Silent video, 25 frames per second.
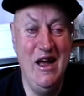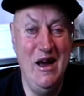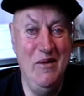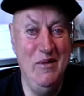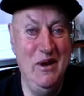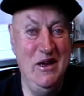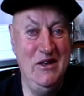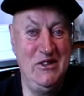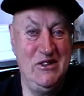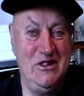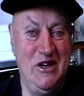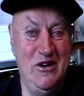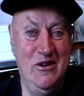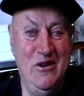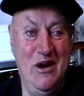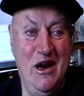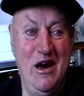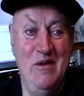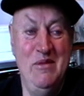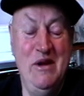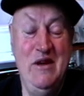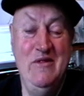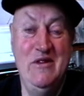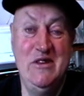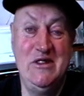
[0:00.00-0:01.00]
I mean,
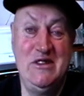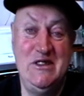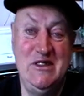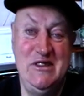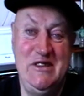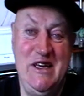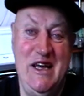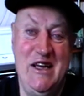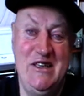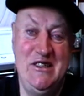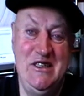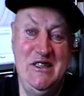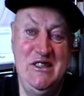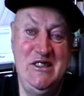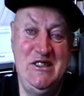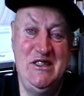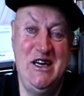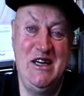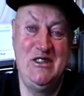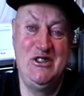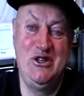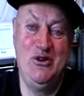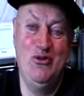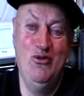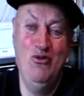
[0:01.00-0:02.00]
this is actually
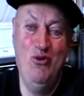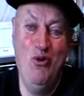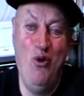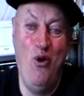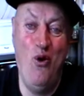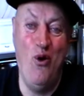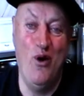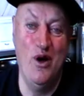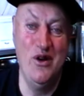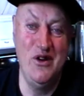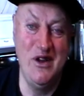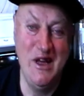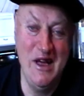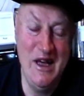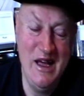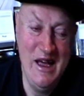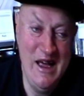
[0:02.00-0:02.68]
such a rort.